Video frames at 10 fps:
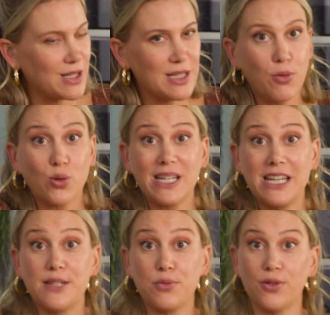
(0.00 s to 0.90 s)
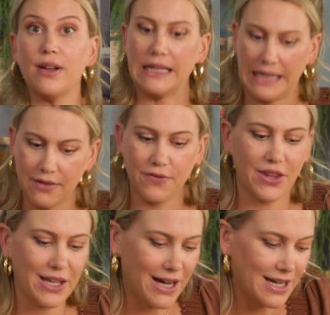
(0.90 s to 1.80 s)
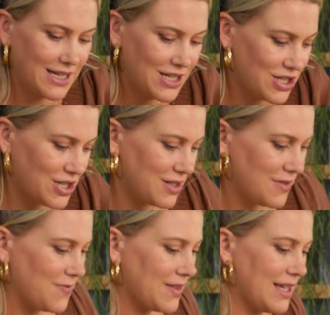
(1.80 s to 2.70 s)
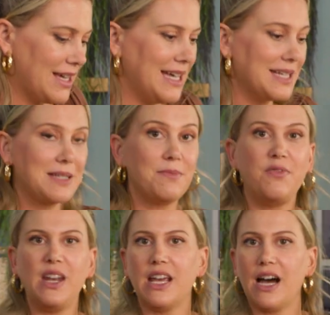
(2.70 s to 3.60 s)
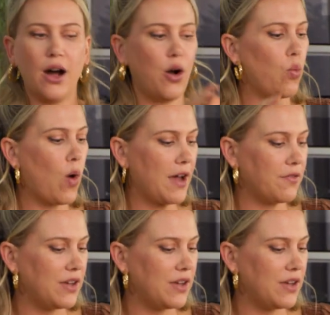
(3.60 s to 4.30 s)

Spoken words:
a small teaspoon, again for the garnish. Some vinegar, white